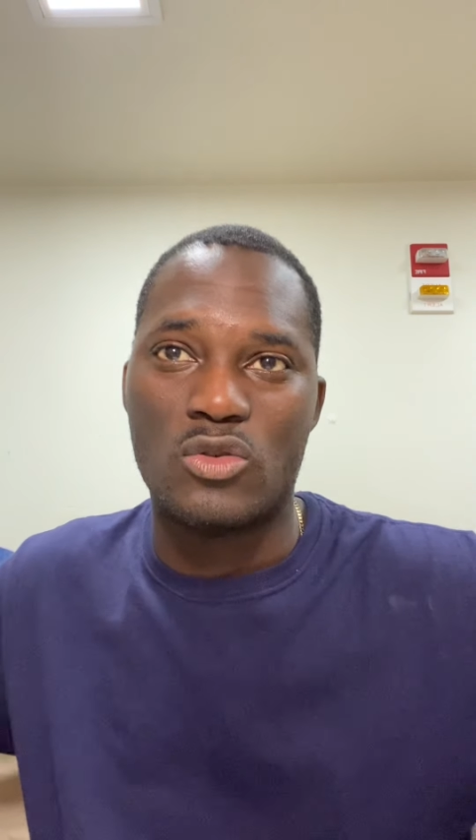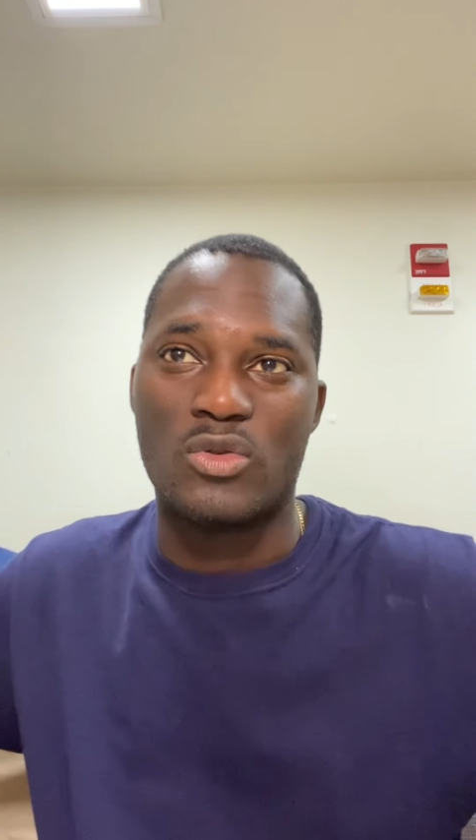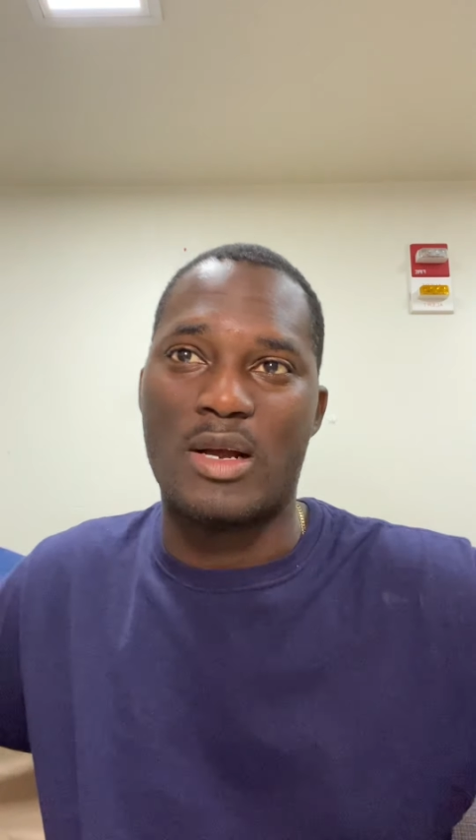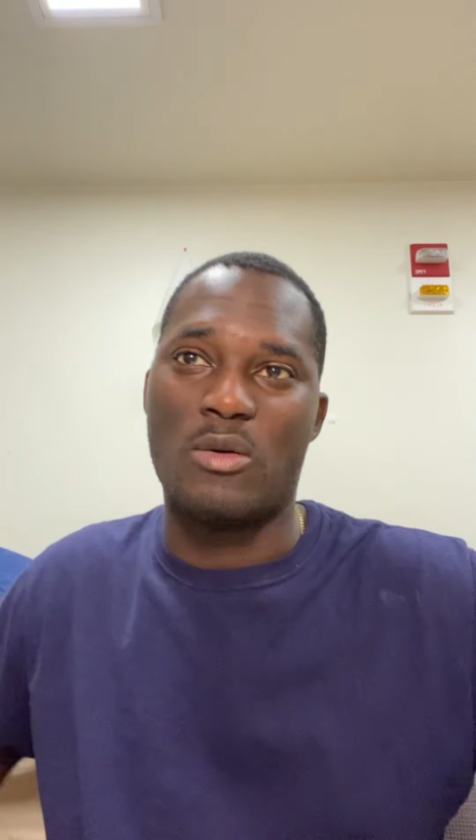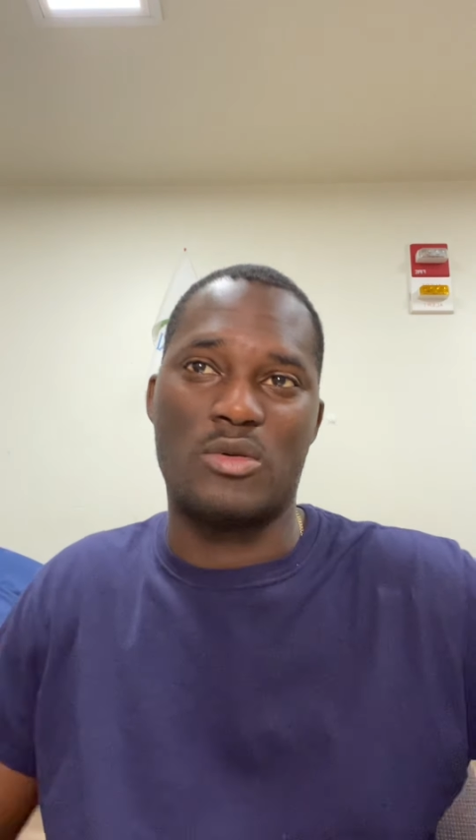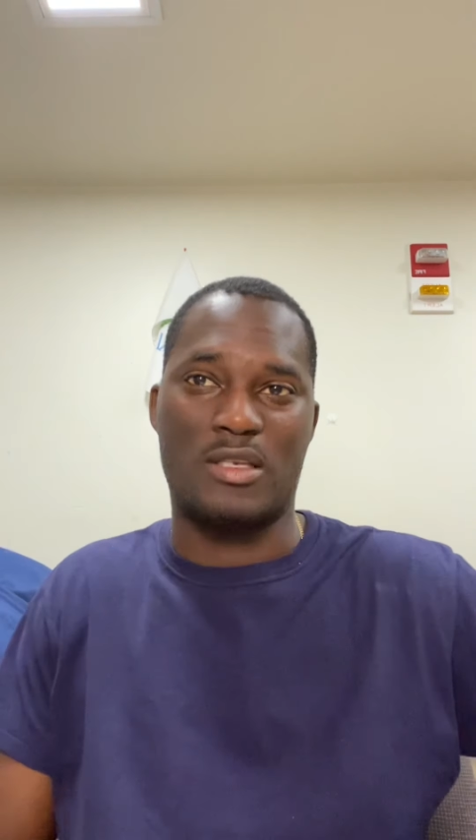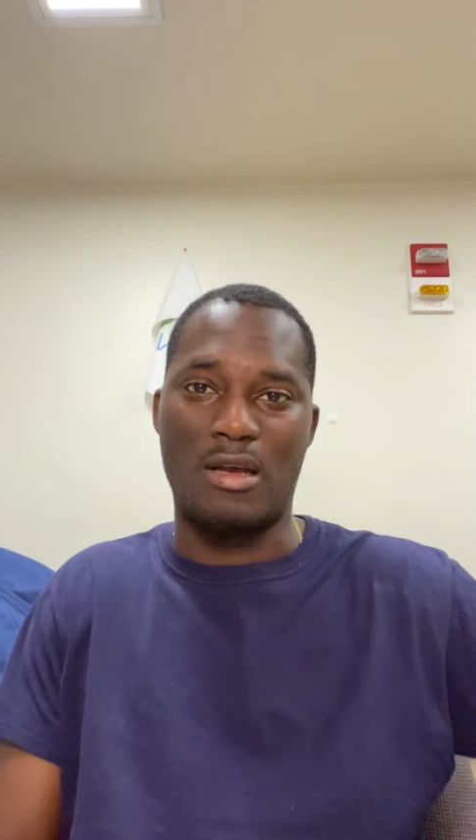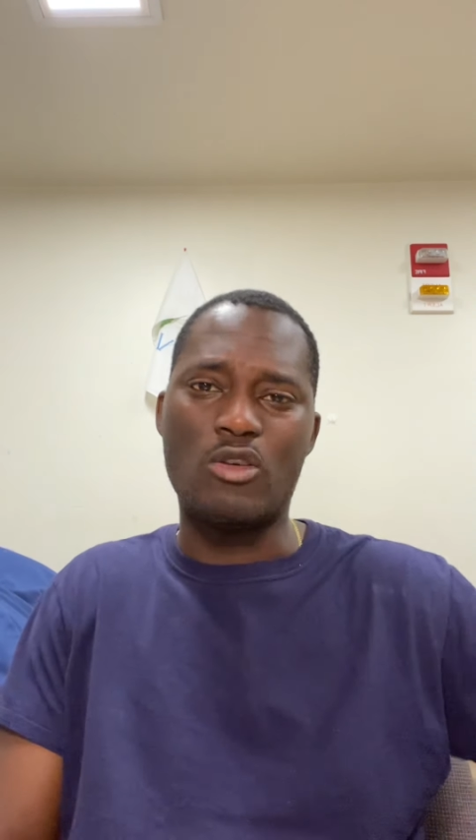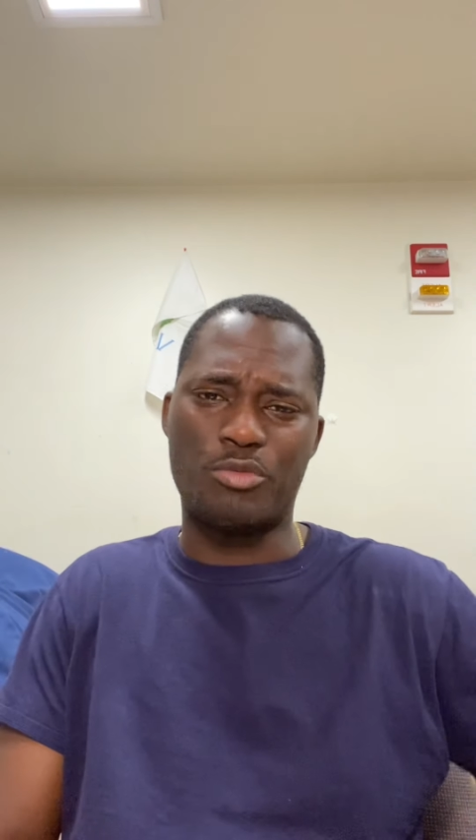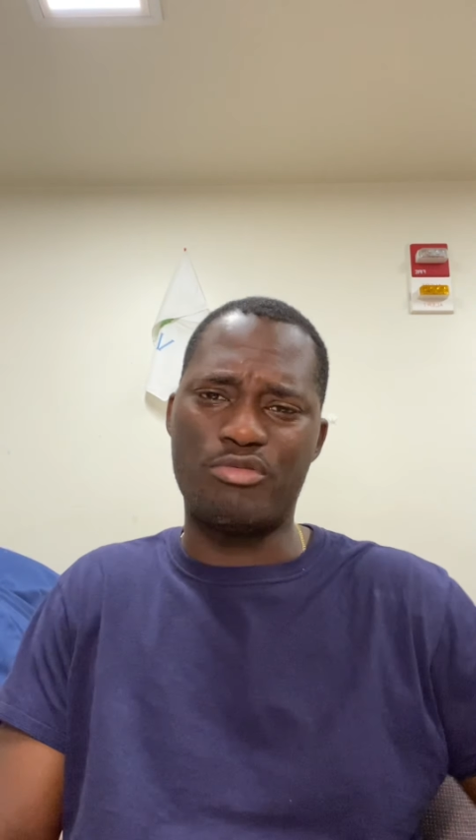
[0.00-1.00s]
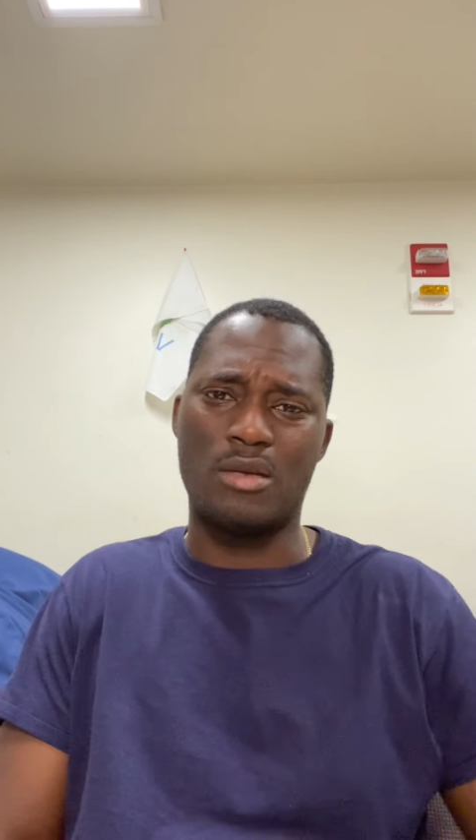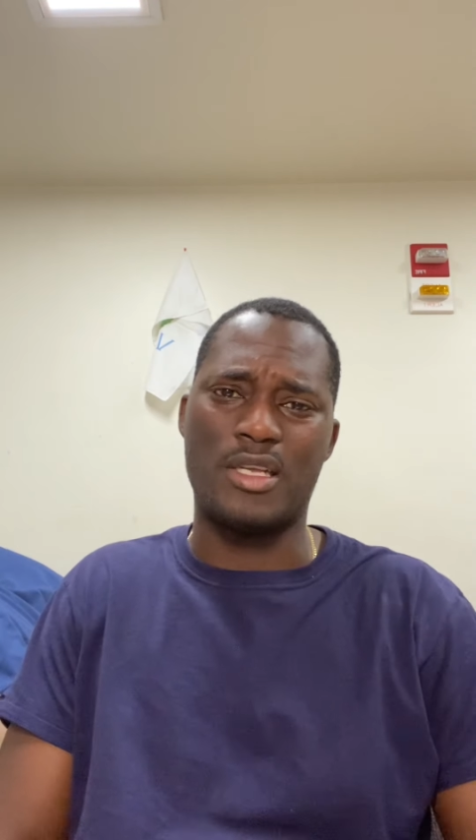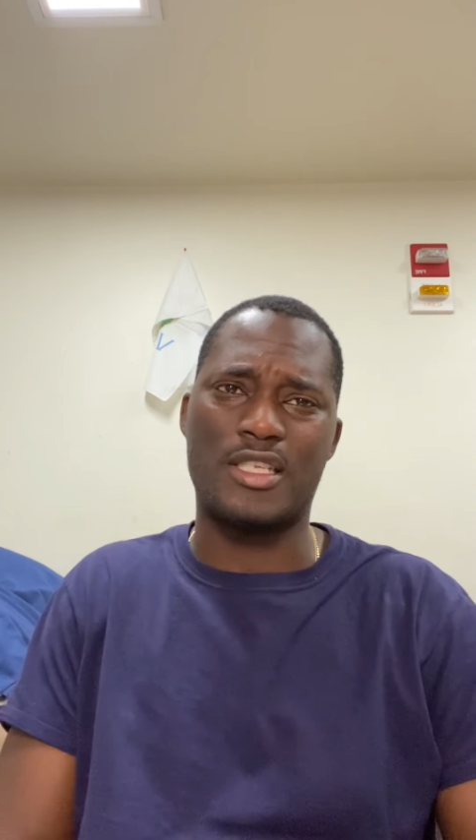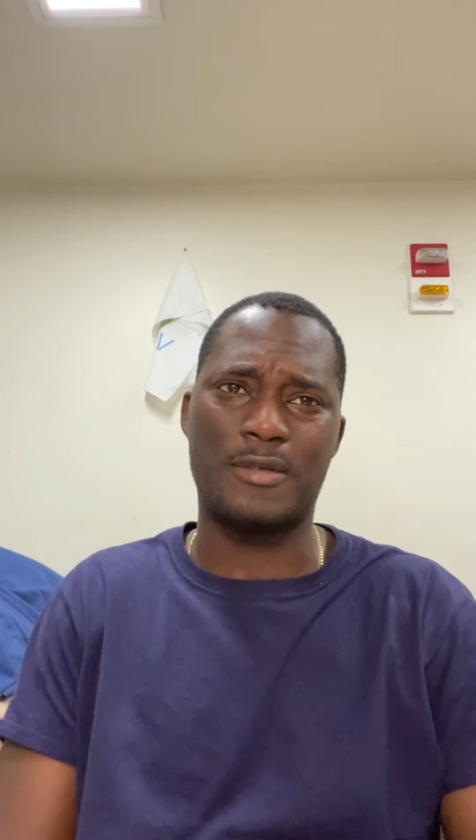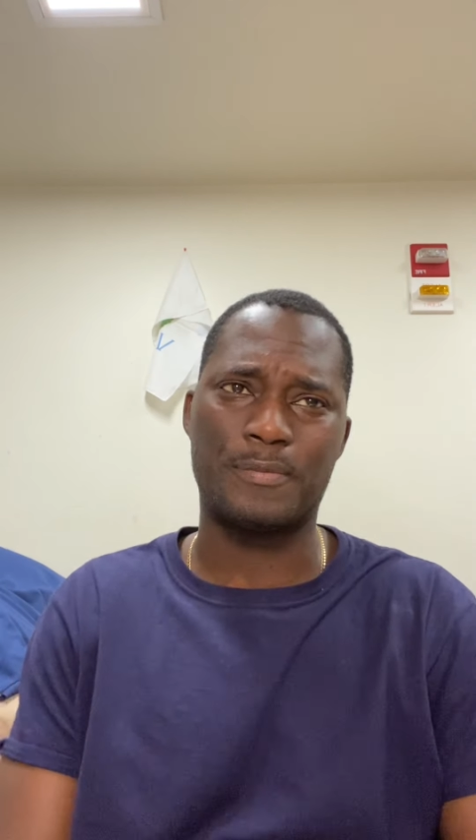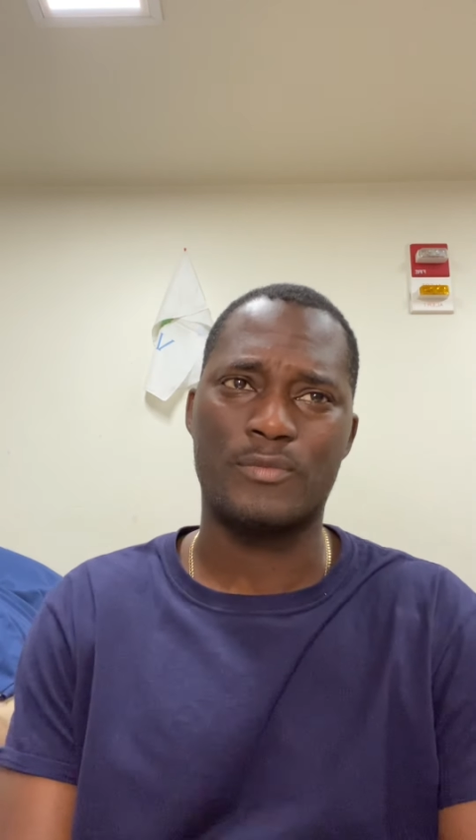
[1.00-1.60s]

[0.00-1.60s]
So I was pretty busy.